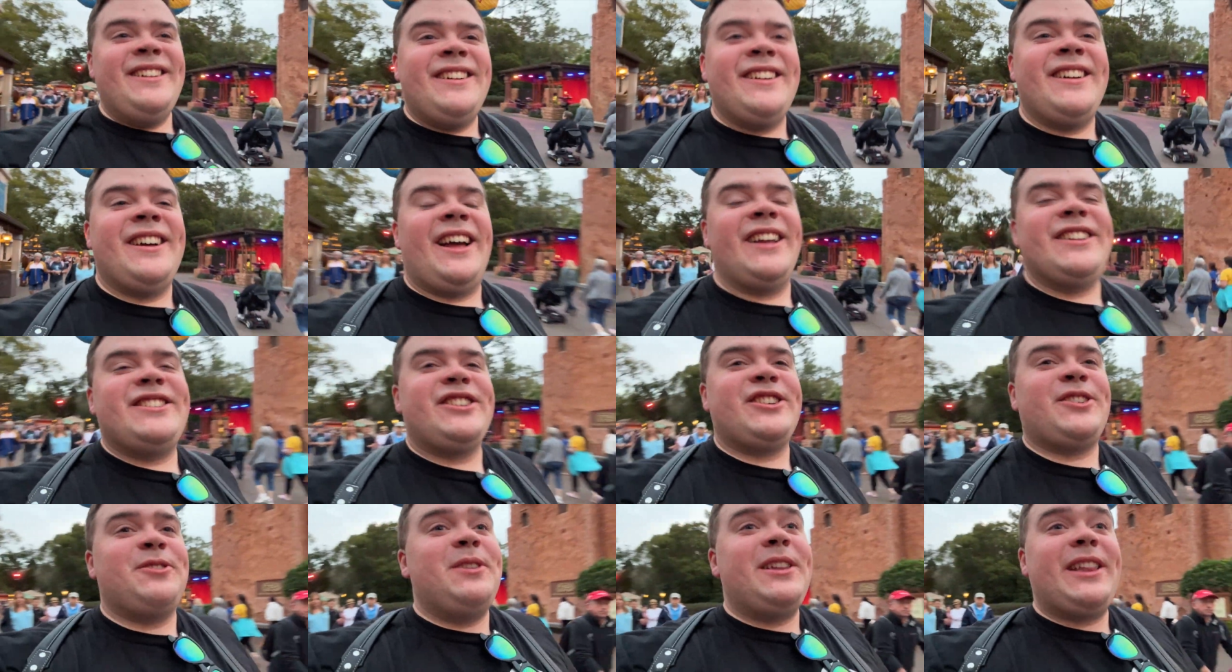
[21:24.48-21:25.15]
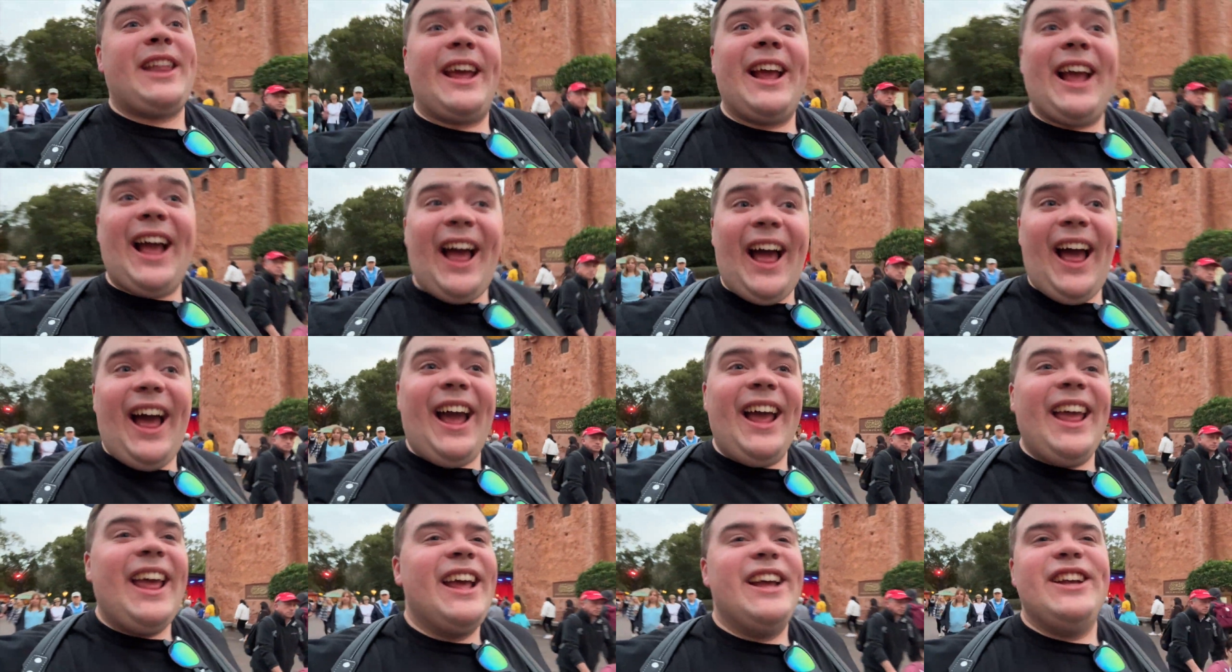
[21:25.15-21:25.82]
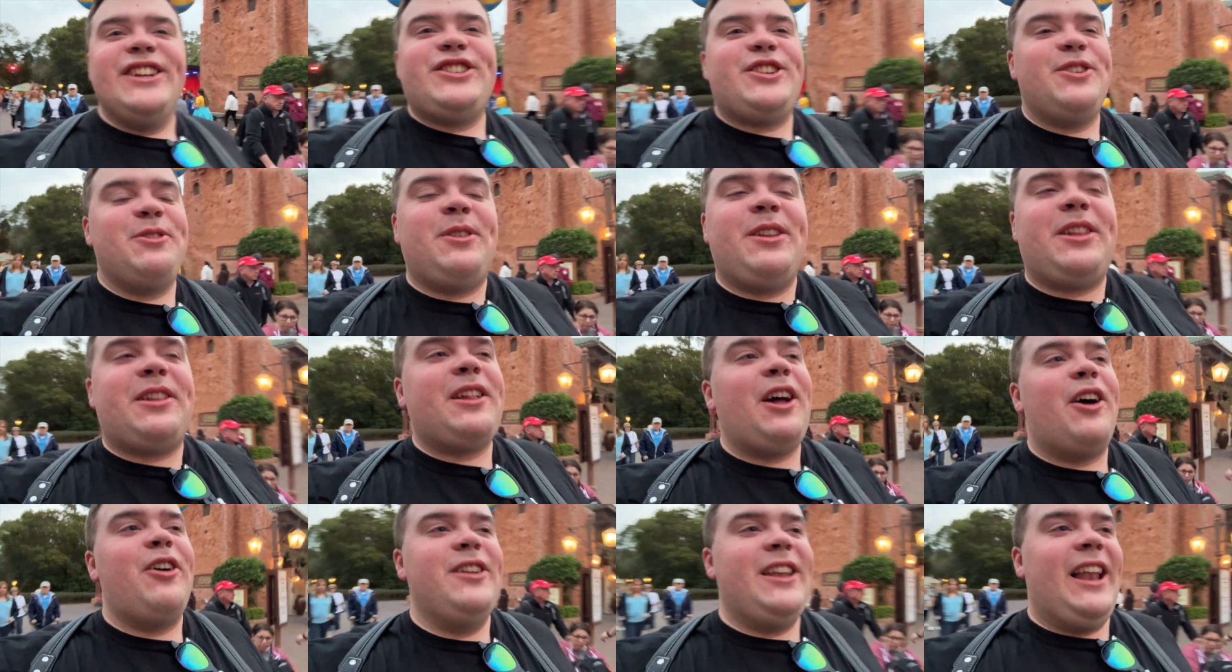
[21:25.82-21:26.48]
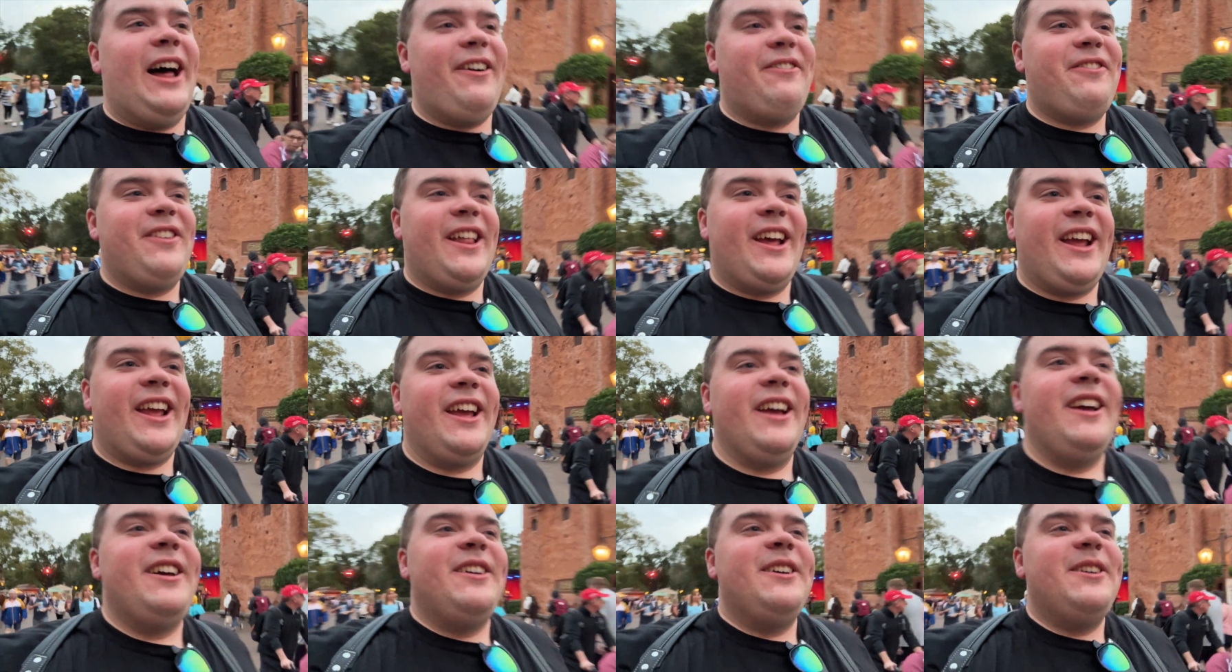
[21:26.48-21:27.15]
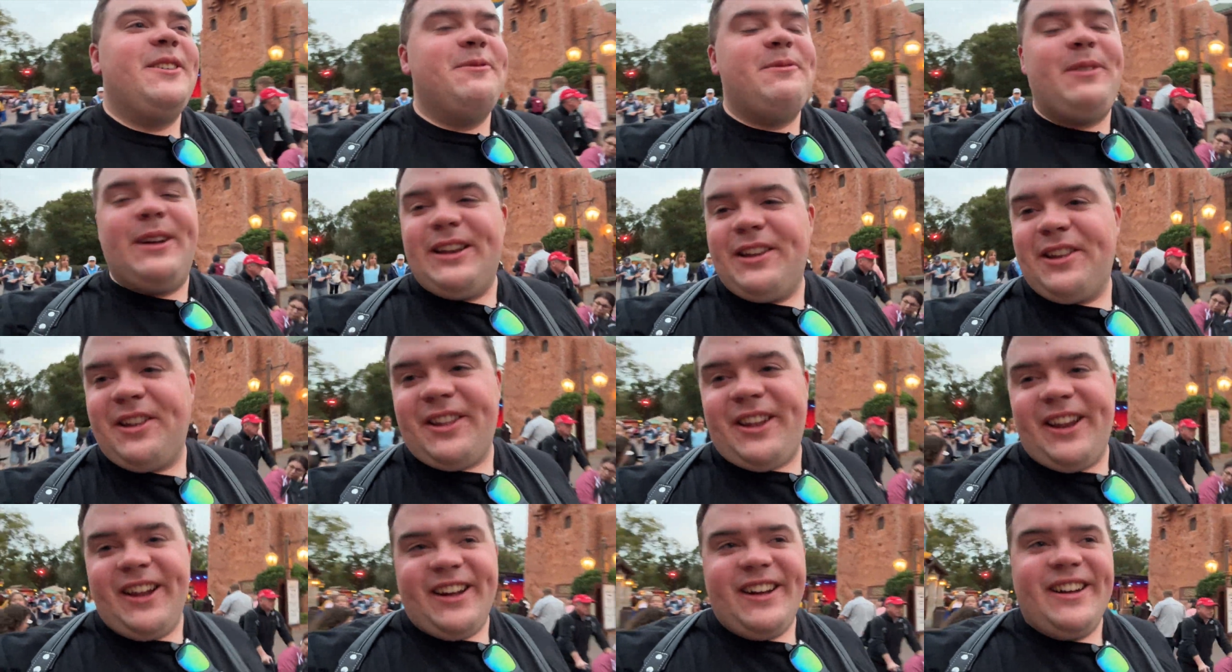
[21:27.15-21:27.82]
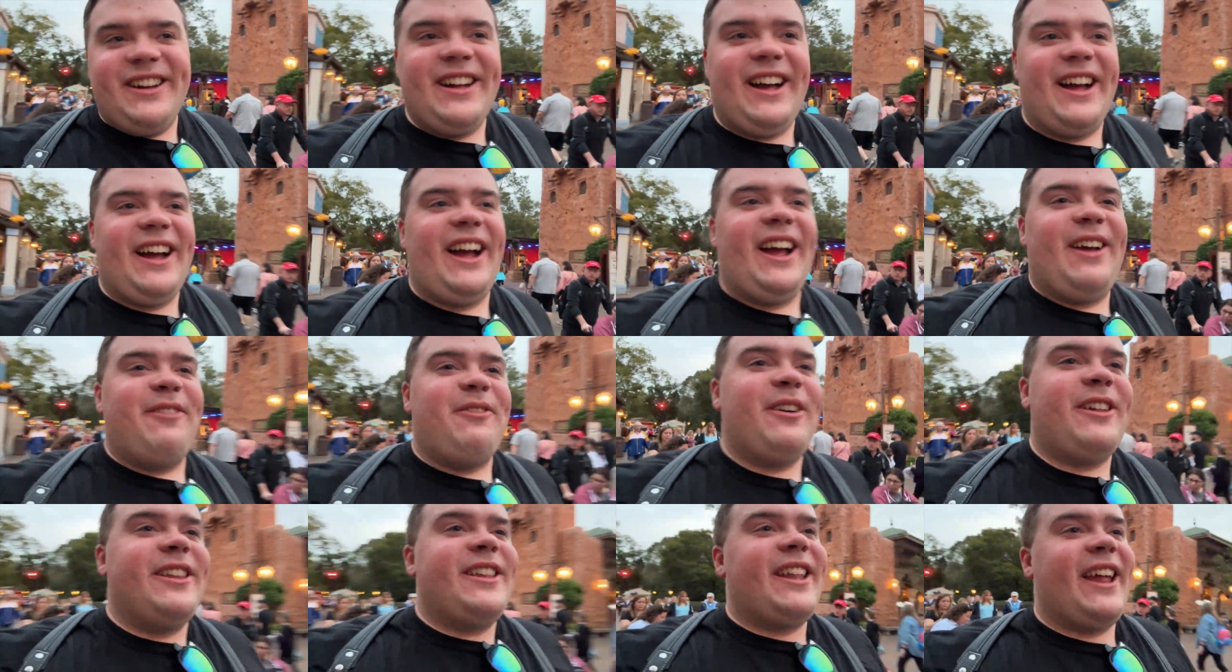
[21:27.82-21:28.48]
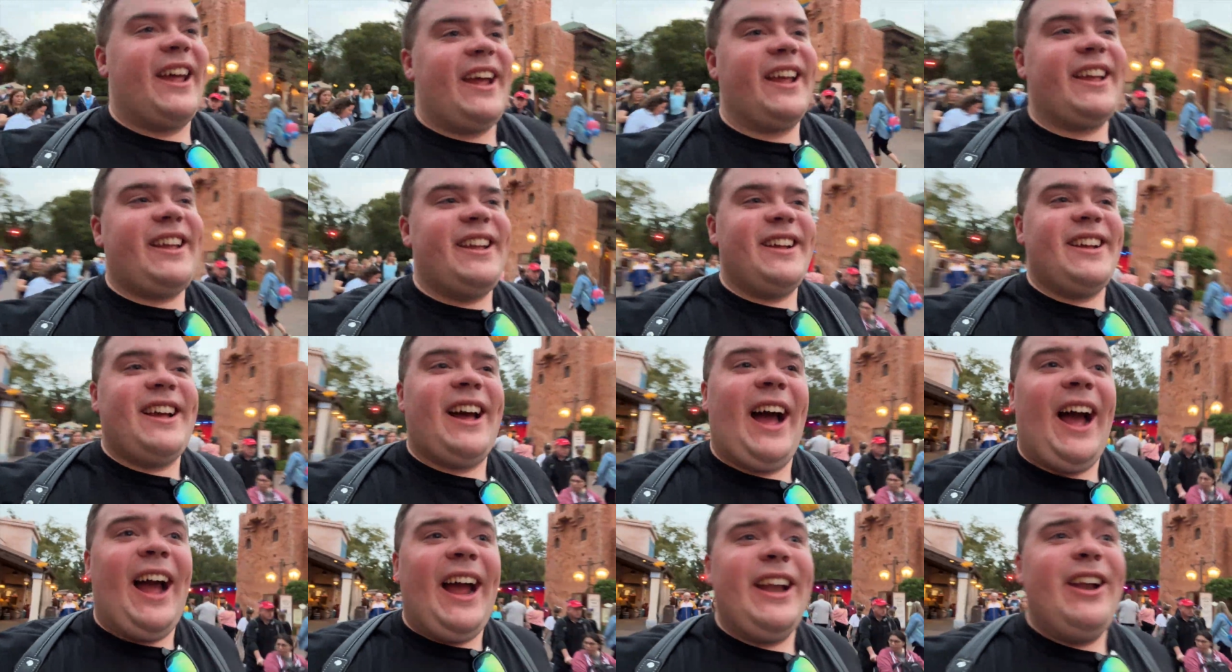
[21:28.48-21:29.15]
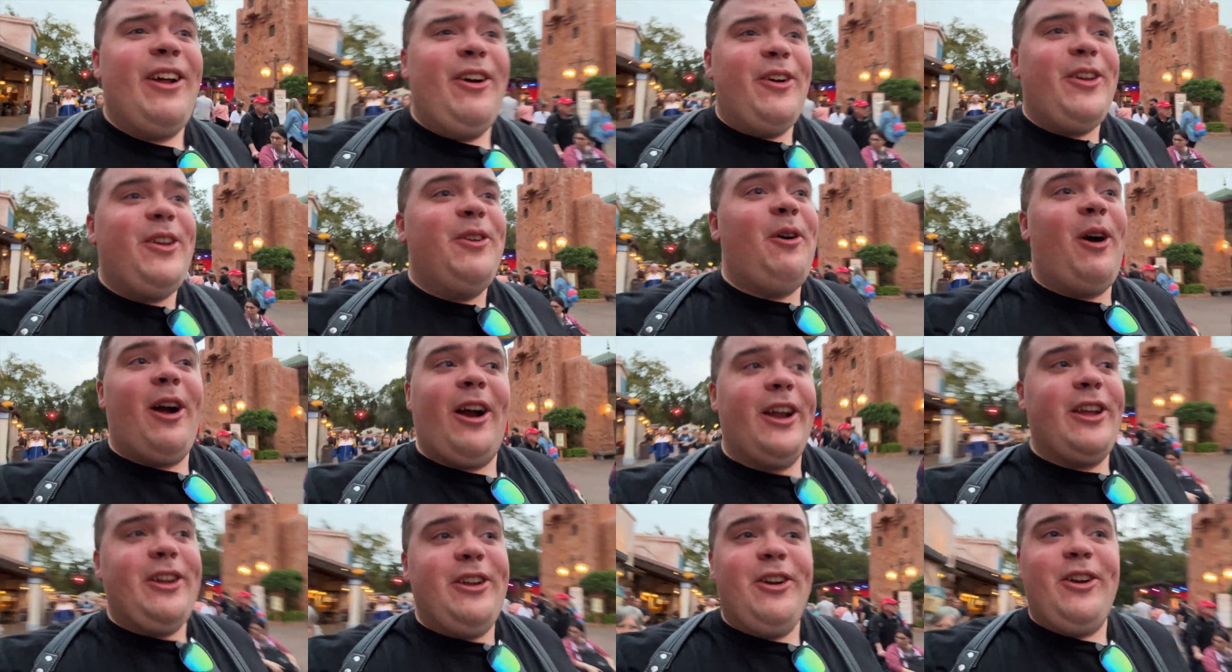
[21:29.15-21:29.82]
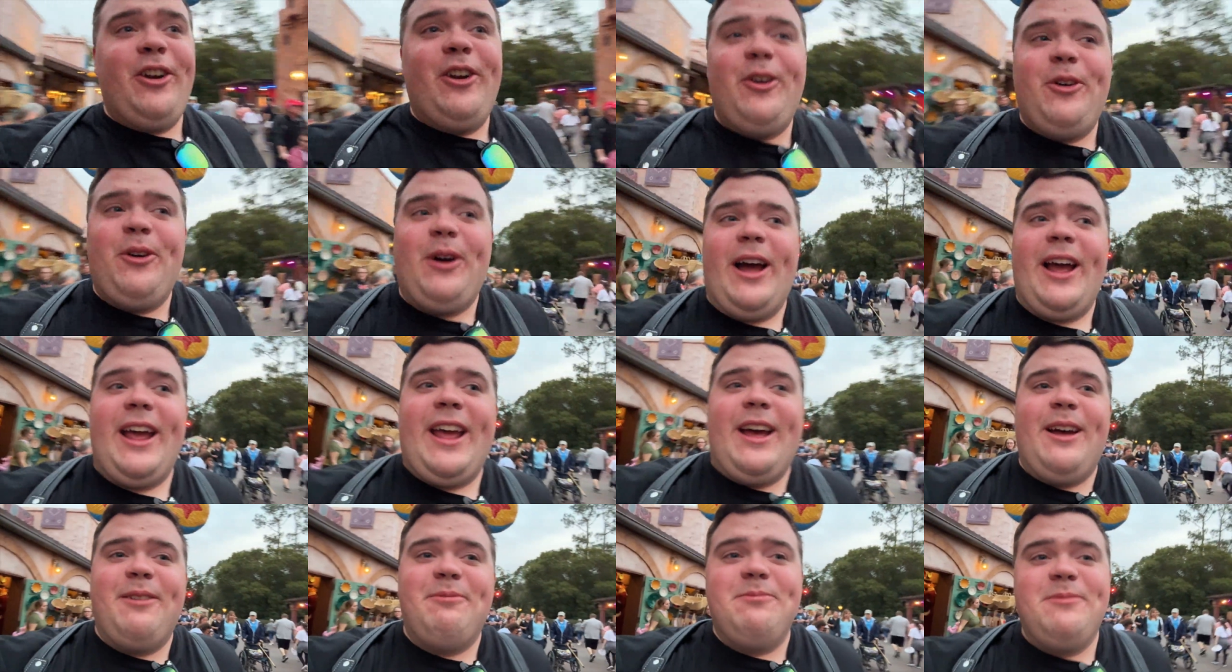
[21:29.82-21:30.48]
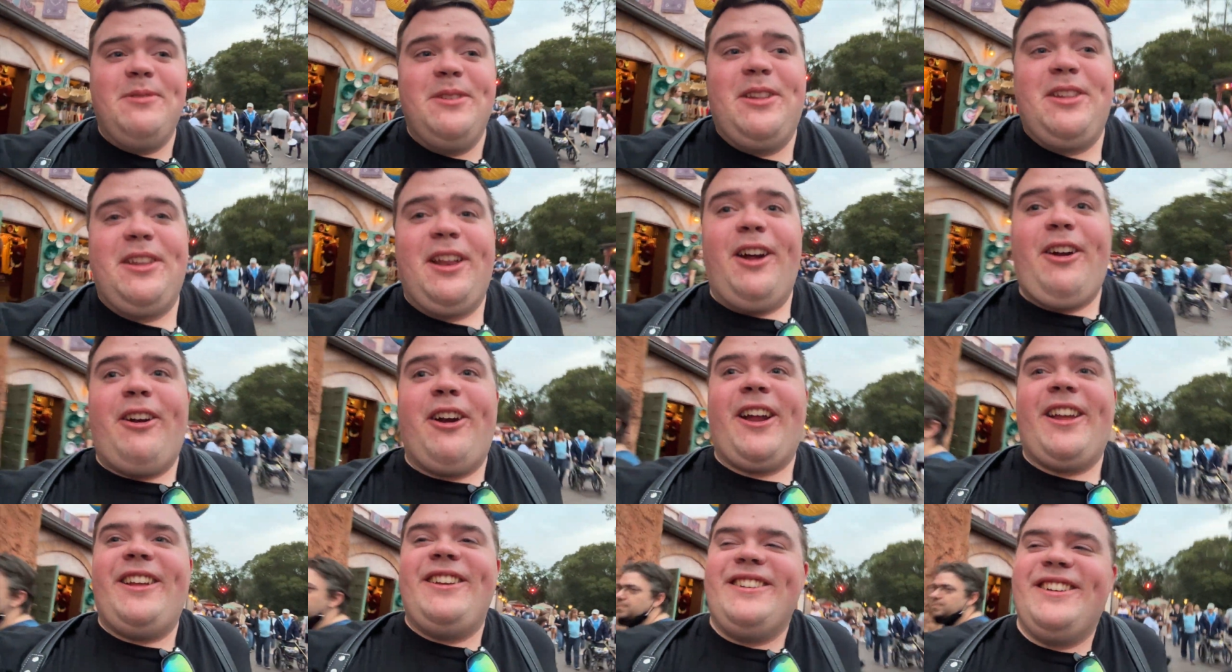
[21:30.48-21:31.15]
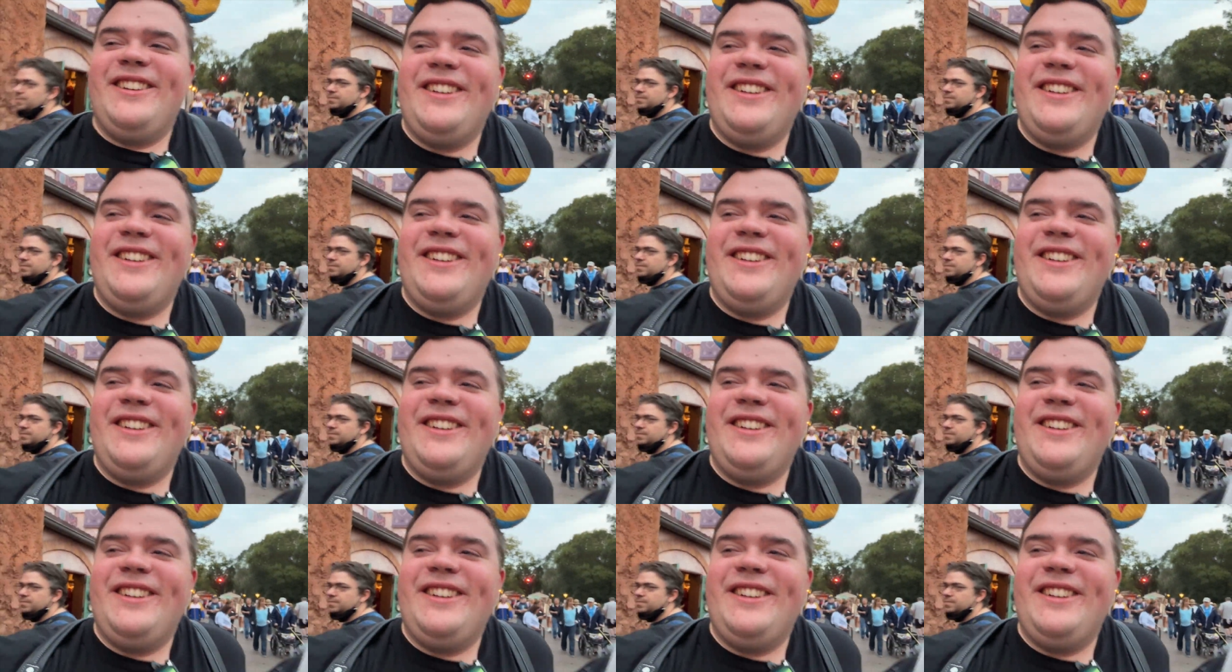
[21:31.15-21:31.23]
And she was like, she was so lovely, but still, I was like, I know you are, you don't know who I am, sorry.